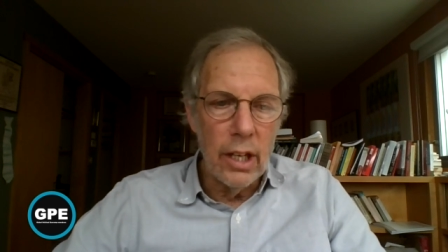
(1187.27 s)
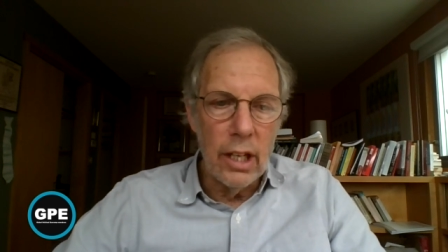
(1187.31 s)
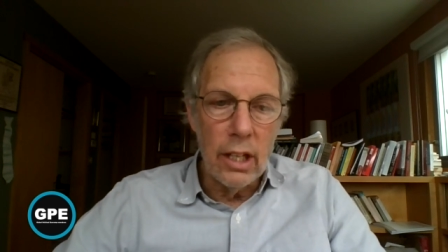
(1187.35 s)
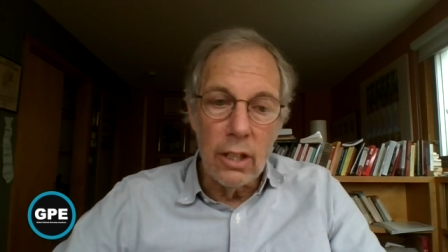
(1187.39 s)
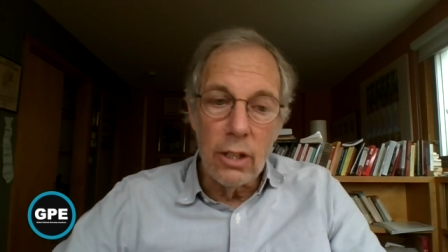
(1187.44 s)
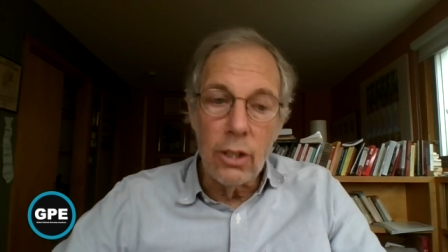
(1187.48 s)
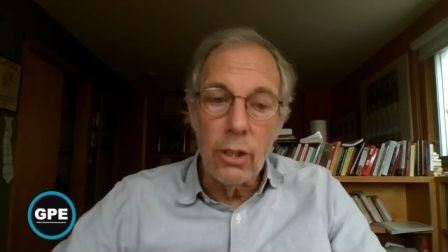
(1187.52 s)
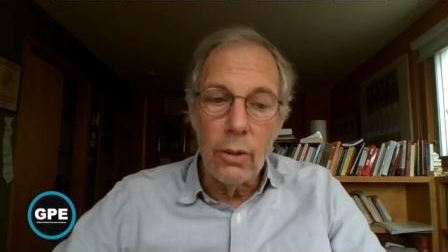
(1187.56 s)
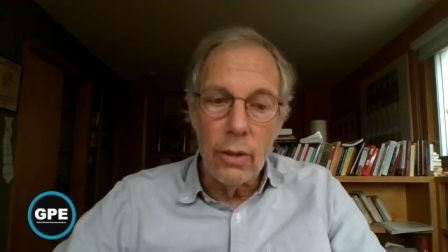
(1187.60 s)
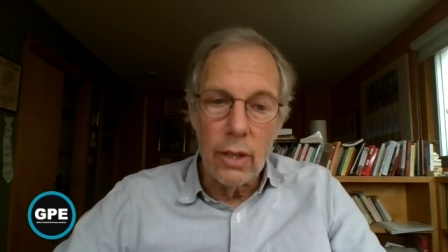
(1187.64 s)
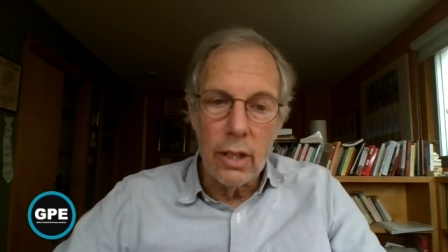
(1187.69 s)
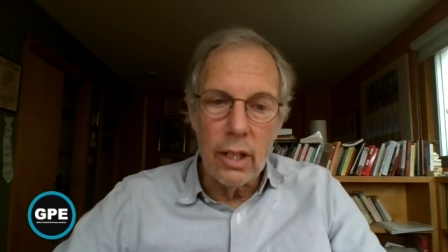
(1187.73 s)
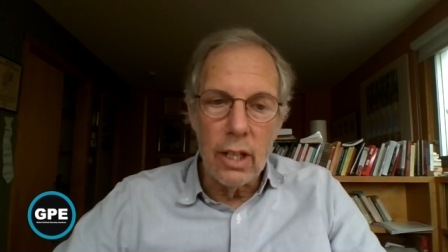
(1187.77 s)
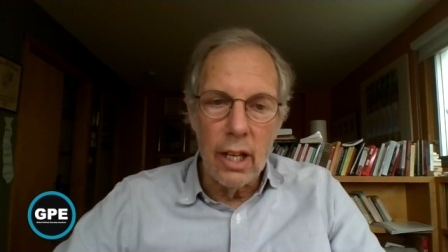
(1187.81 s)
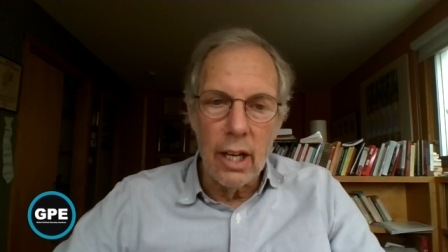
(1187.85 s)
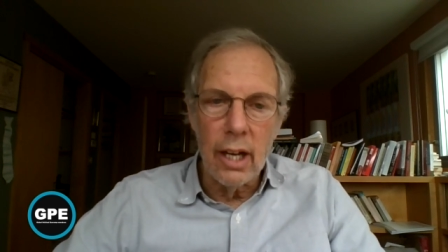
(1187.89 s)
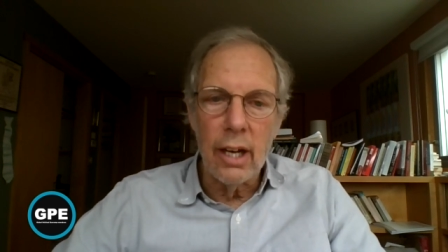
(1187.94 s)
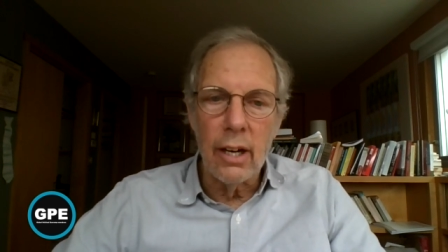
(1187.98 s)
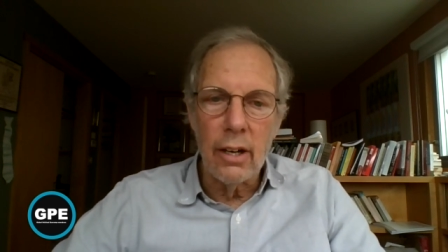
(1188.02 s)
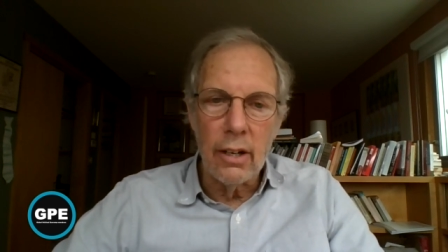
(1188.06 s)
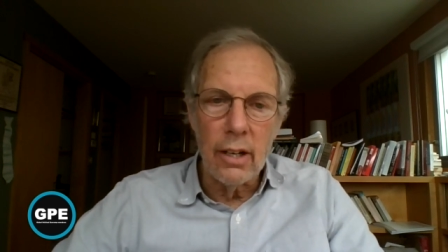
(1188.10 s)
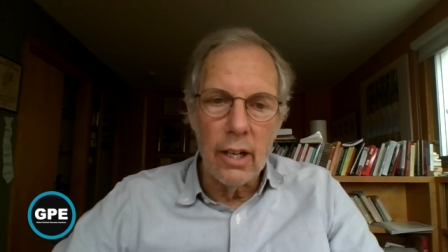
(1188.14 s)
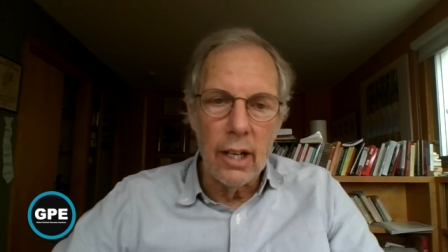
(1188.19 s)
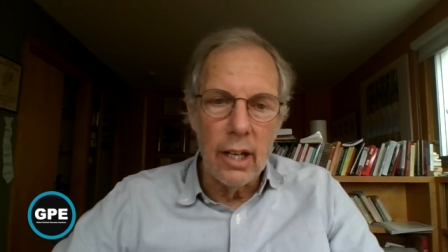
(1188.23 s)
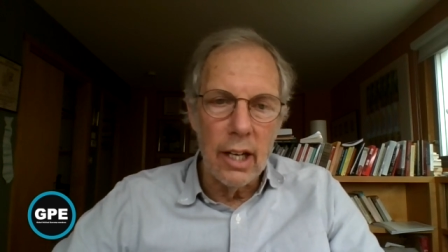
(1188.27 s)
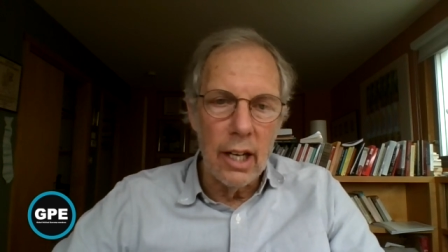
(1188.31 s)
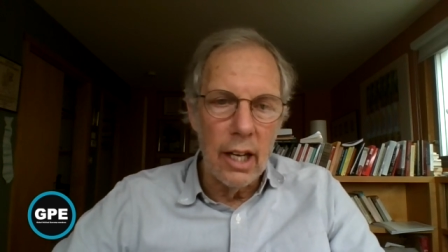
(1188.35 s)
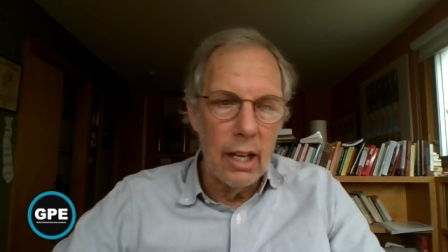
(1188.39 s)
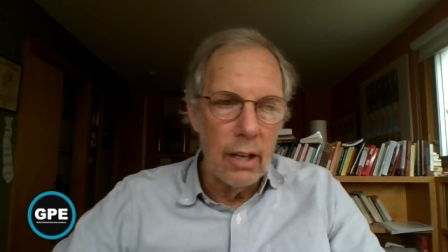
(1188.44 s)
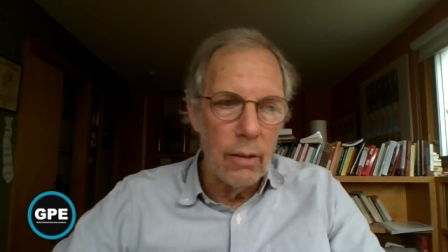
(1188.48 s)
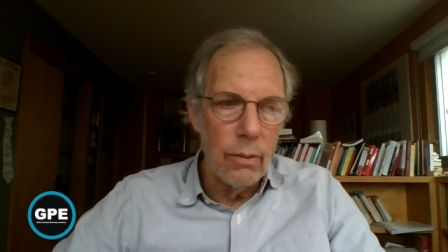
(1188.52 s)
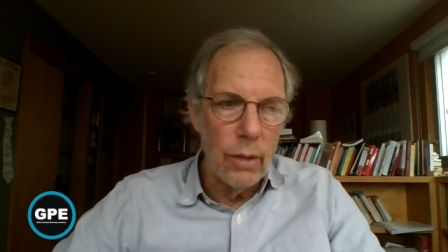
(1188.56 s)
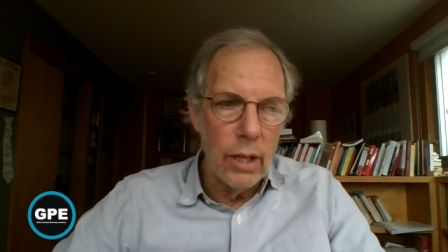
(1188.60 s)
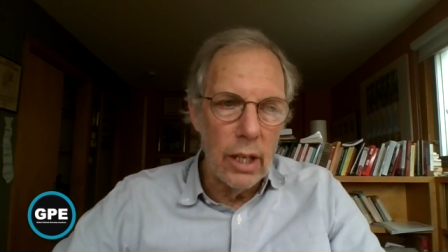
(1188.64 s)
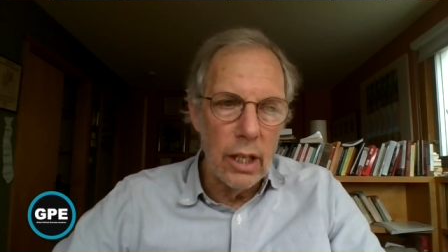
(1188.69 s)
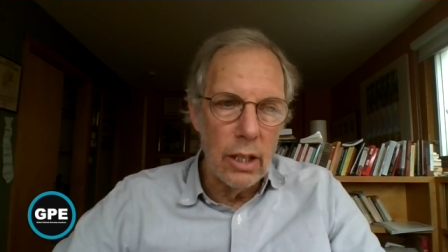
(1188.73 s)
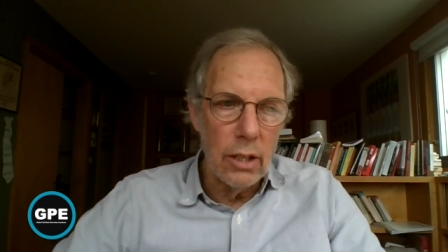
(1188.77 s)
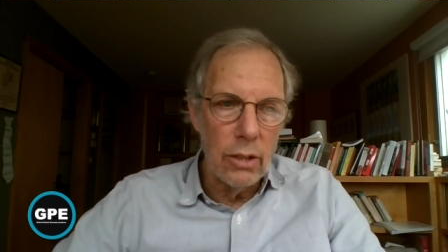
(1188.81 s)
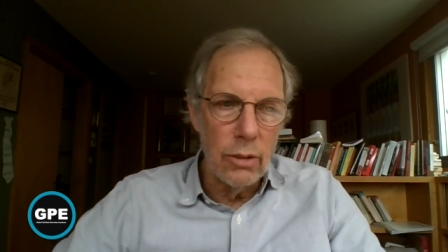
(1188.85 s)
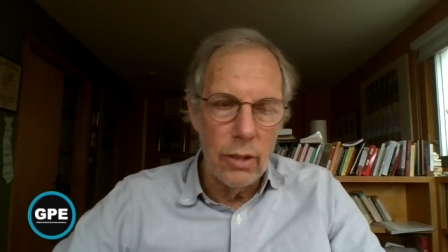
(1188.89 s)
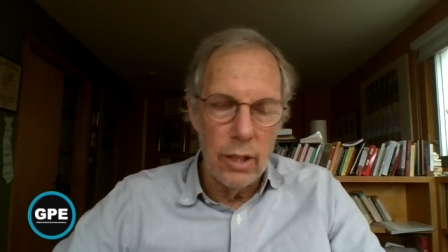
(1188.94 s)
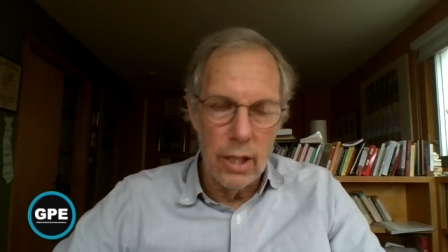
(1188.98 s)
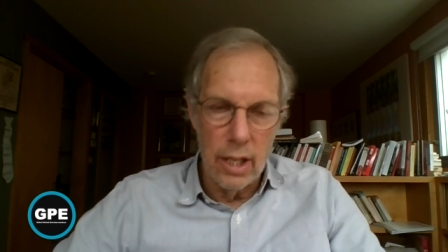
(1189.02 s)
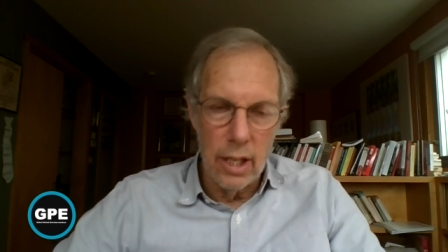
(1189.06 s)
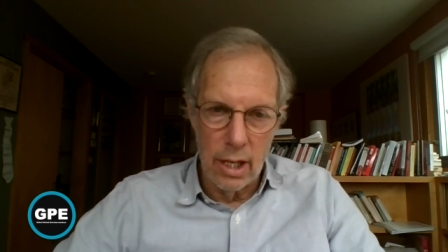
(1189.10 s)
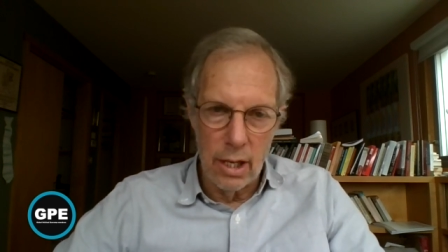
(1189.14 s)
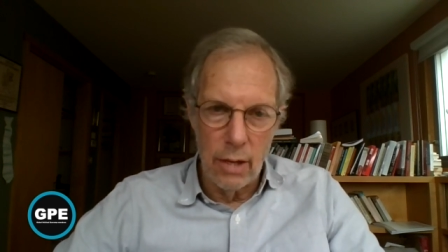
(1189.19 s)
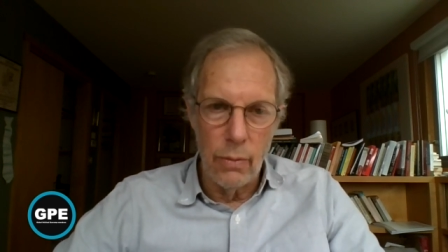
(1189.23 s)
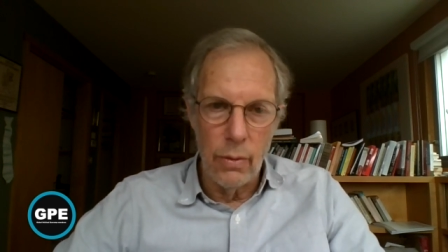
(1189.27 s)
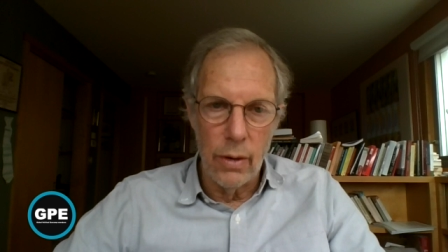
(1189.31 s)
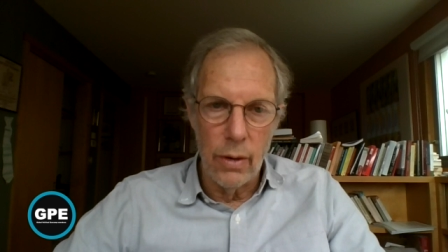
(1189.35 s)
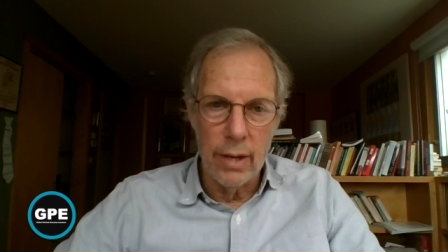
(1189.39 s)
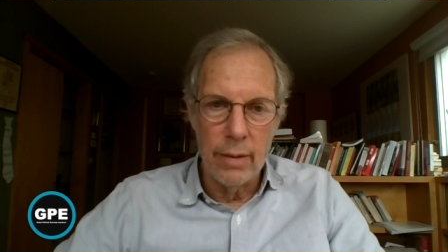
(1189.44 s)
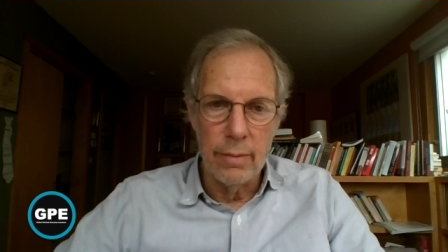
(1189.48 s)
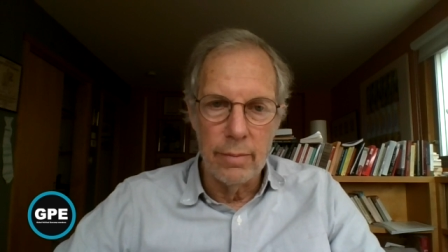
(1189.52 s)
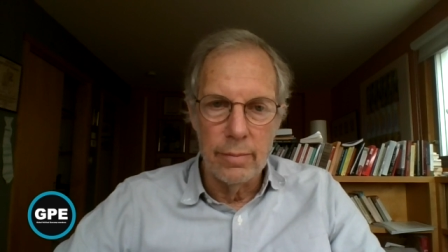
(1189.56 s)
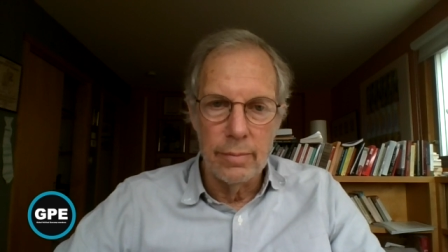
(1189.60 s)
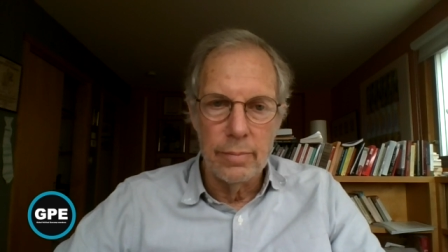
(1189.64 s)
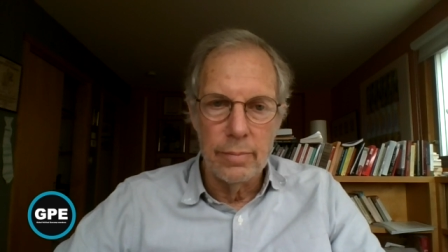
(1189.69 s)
can do it there, again, we can do it anywhere.